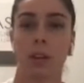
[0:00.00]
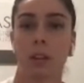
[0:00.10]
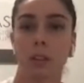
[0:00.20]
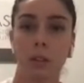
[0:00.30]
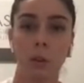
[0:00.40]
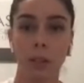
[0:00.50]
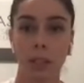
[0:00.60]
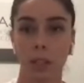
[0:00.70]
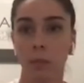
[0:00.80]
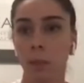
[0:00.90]
So this
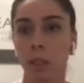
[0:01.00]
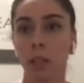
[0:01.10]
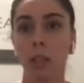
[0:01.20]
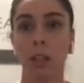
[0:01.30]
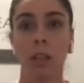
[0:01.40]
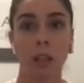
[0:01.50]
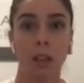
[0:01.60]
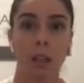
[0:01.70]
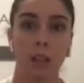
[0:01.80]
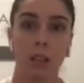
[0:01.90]
can be
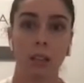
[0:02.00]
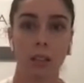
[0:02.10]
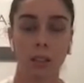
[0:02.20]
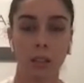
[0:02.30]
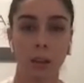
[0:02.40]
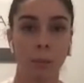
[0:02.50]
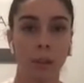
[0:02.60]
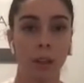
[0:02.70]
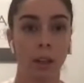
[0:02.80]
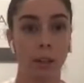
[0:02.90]
something kind